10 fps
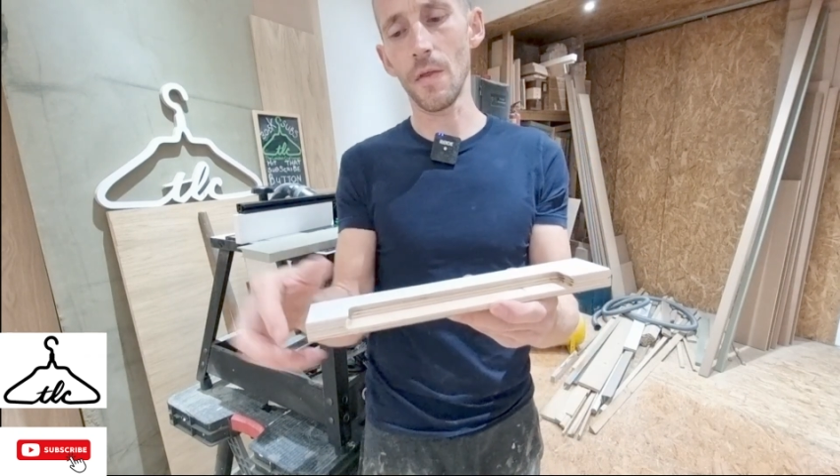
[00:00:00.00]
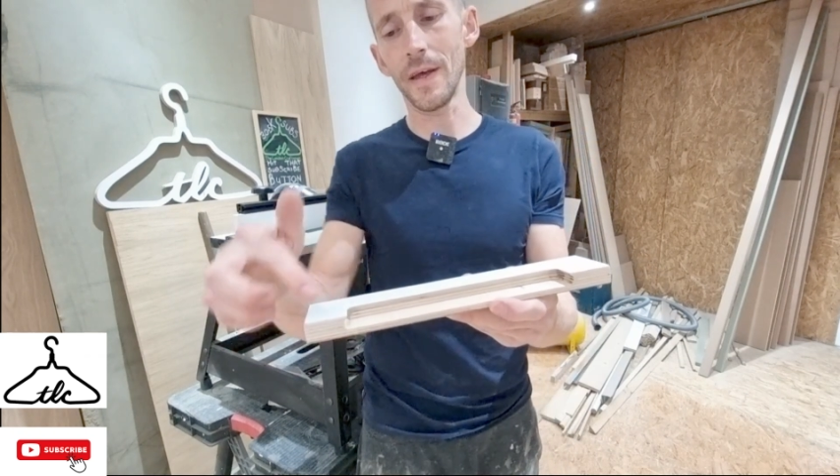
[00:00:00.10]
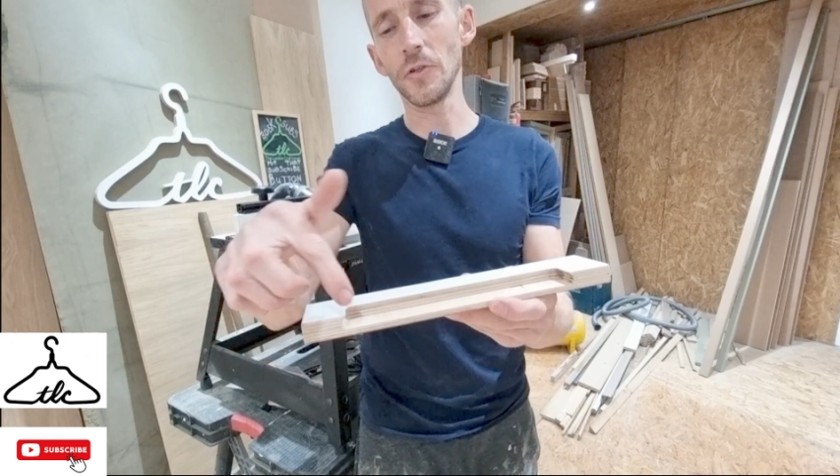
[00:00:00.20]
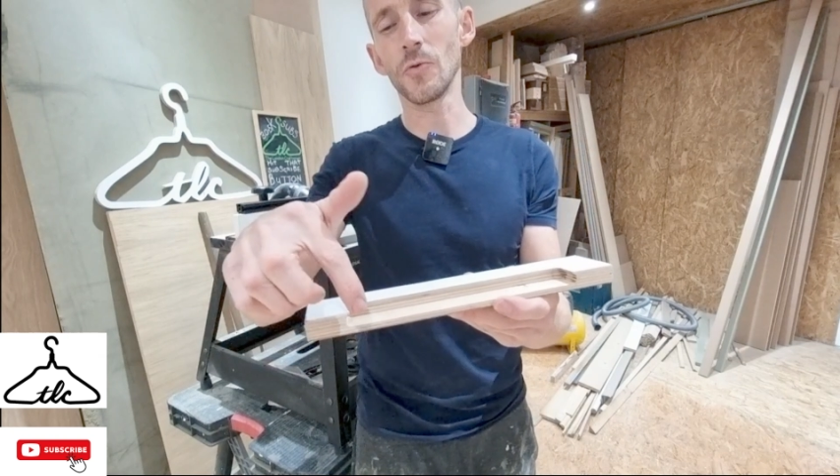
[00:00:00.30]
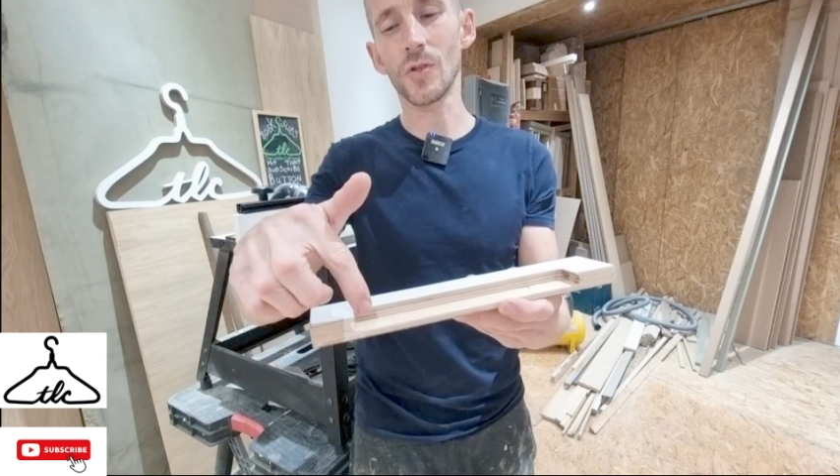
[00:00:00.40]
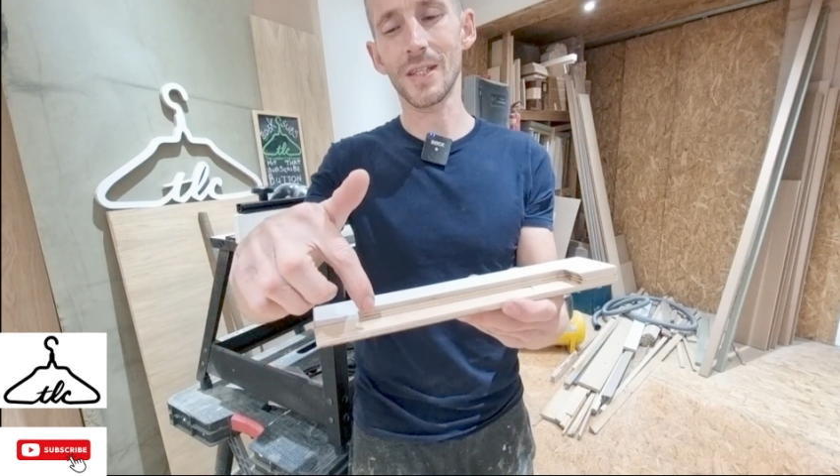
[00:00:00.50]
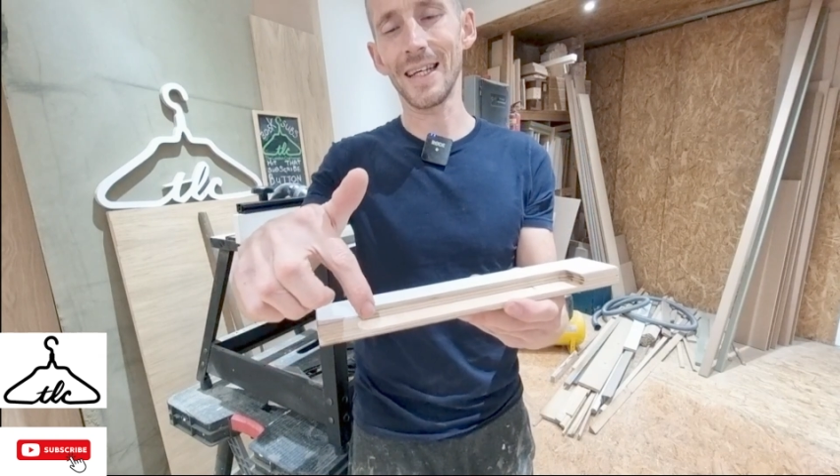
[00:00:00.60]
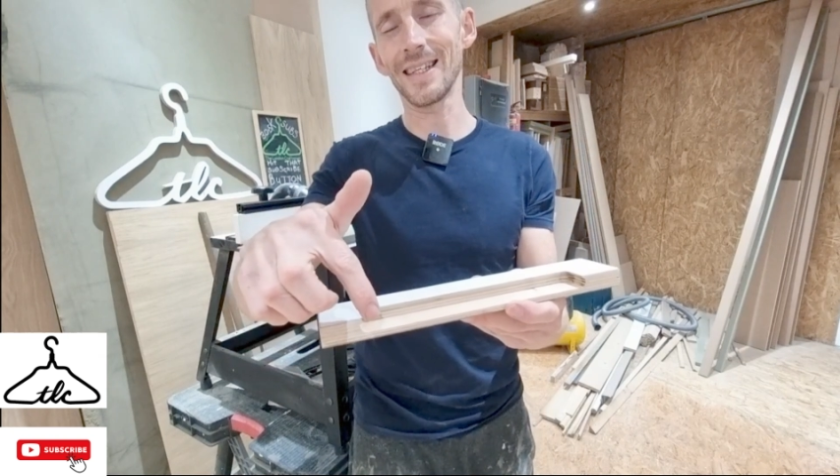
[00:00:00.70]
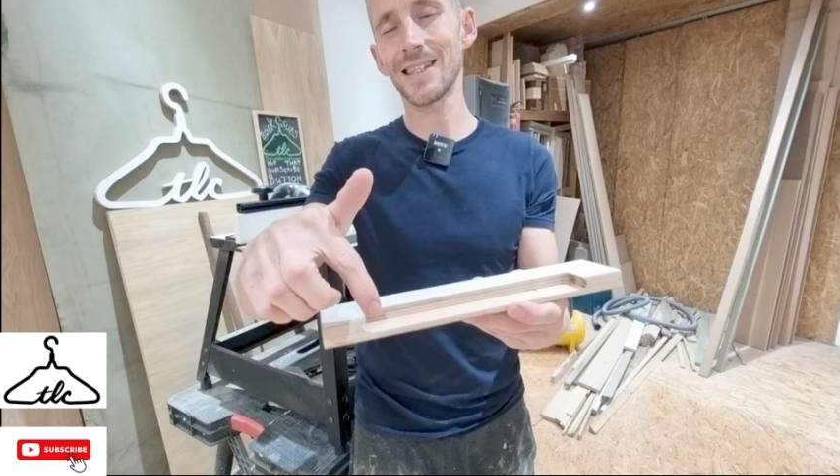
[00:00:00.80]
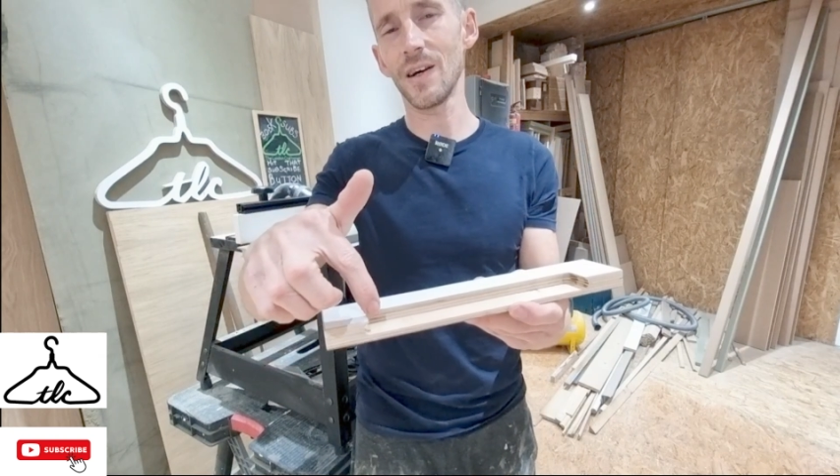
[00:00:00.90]
then you just take
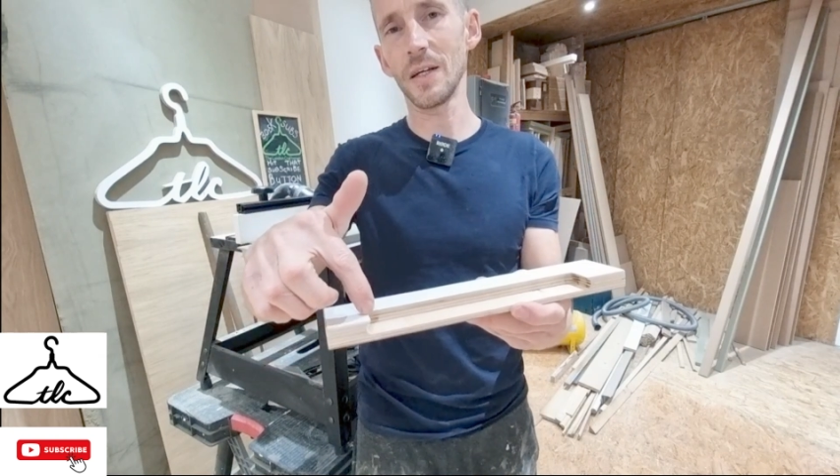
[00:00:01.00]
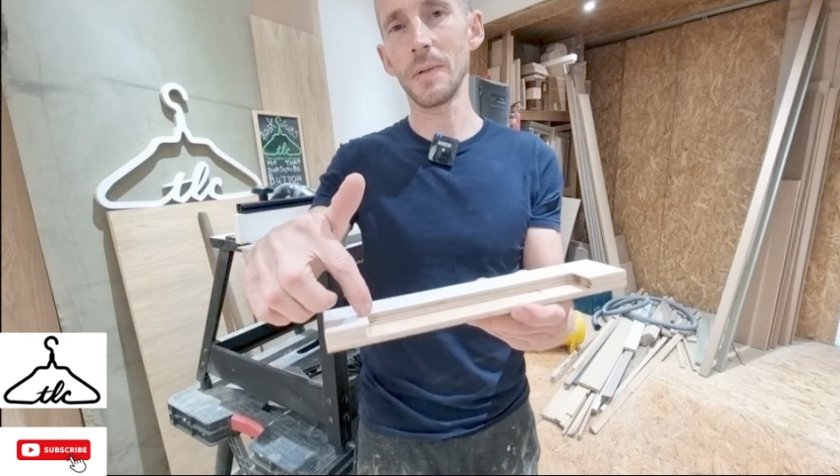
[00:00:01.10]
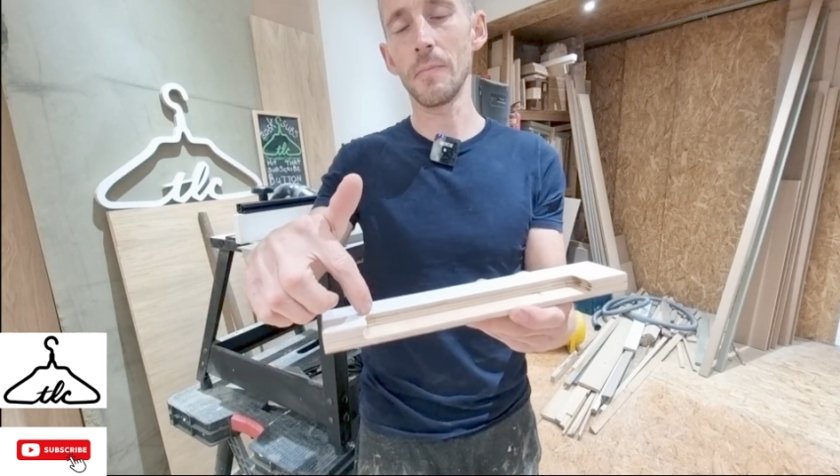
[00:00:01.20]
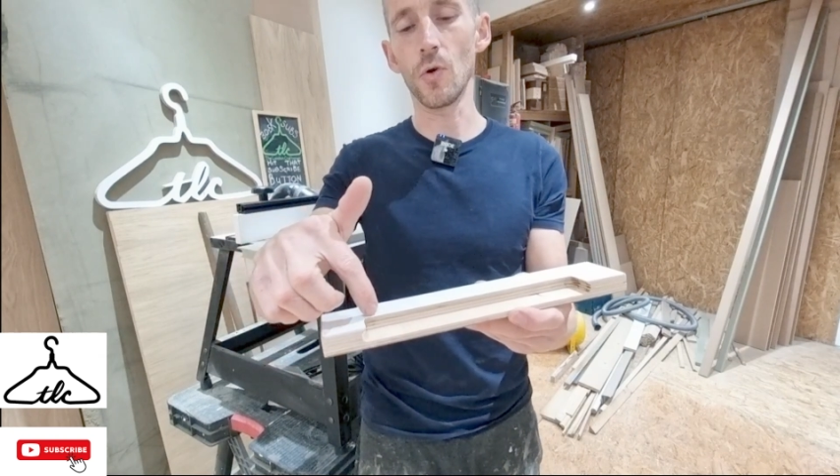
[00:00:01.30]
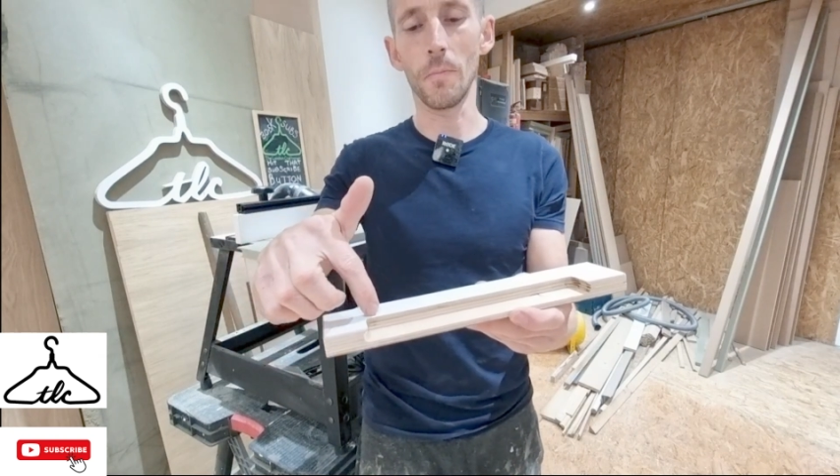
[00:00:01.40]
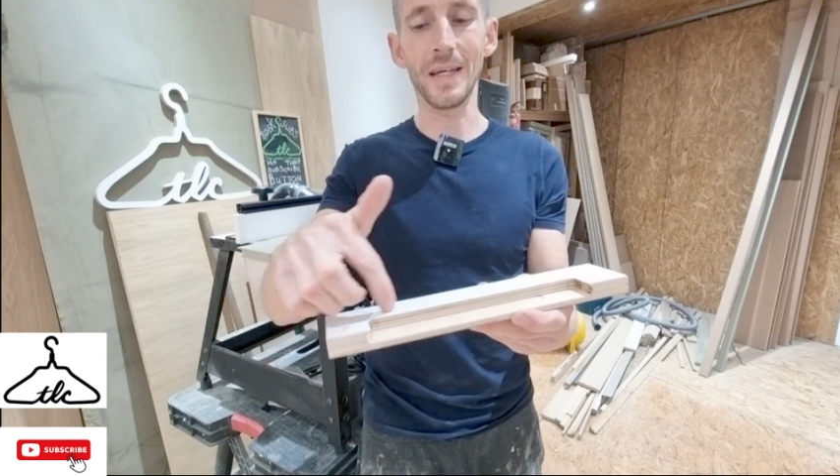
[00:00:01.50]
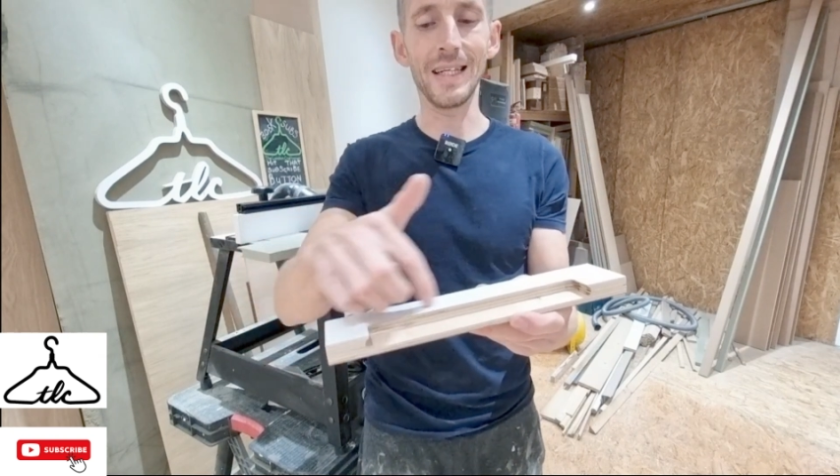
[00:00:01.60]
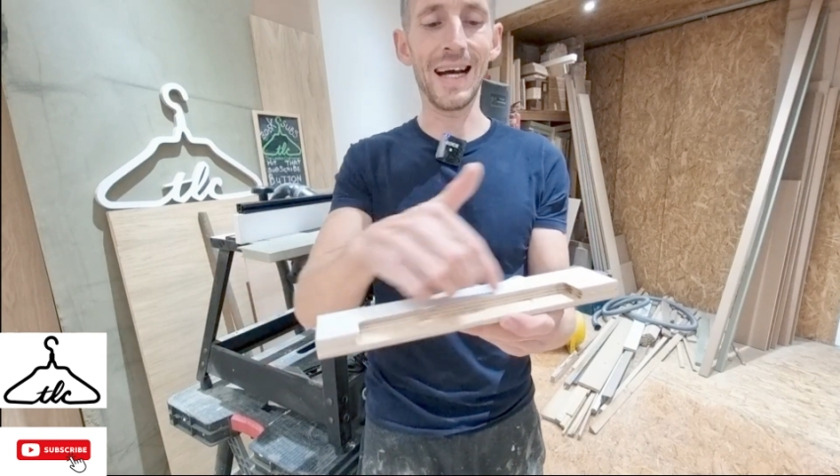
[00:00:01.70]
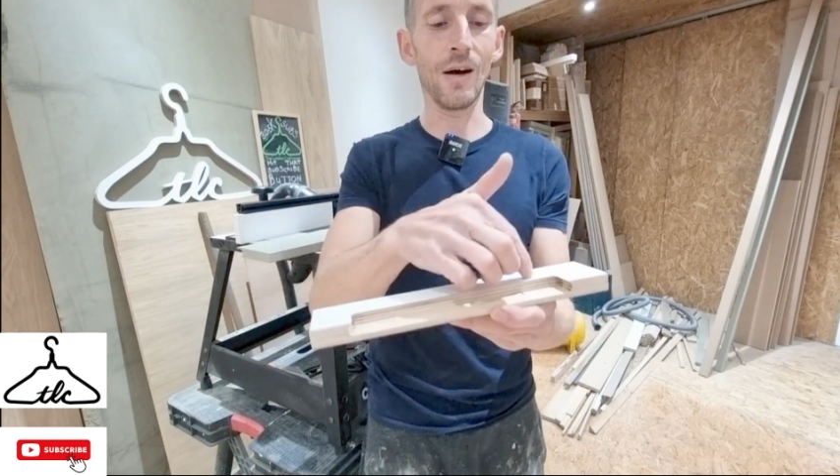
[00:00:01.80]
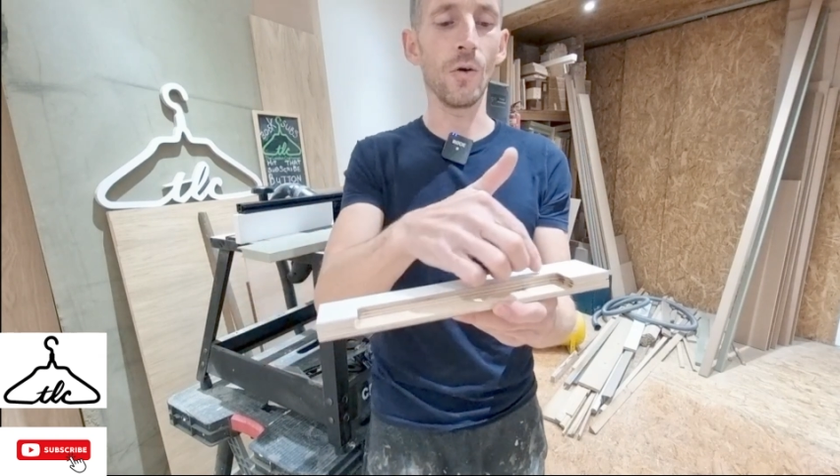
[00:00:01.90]
a tiny bit more meat
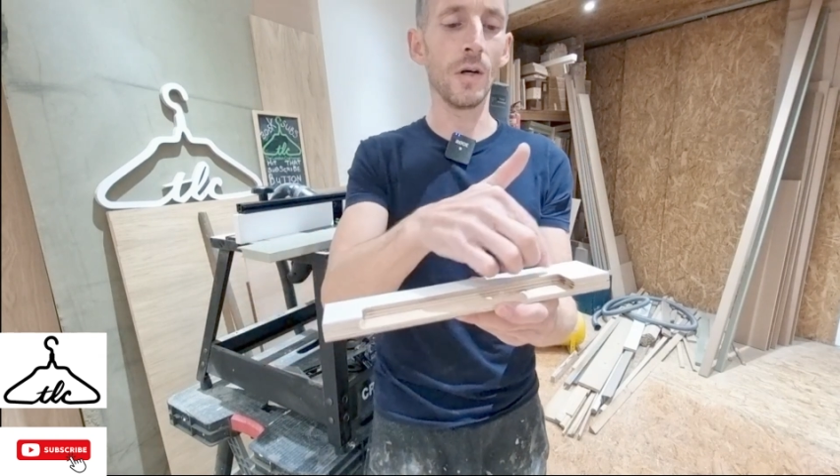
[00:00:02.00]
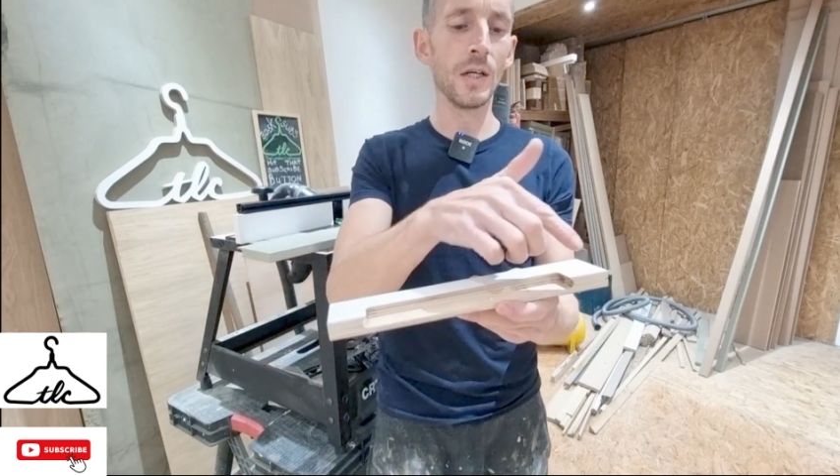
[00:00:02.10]
out,